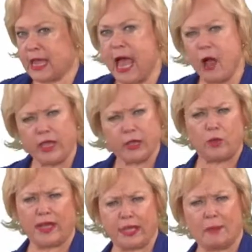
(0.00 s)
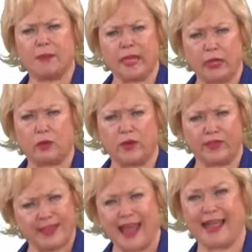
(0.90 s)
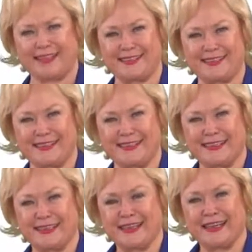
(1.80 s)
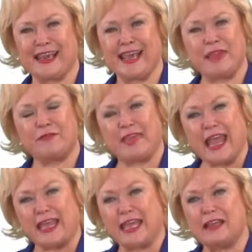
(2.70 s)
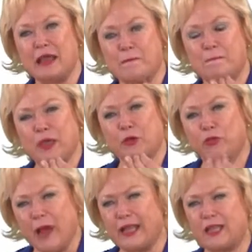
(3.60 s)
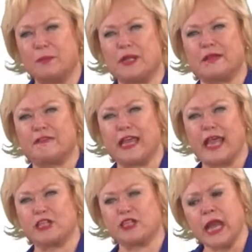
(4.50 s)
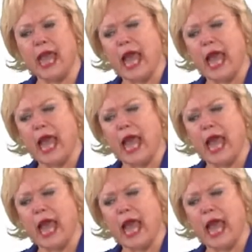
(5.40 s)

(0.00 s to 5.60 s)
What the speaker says: How can we compete with that? If they can be right in the middle of the action,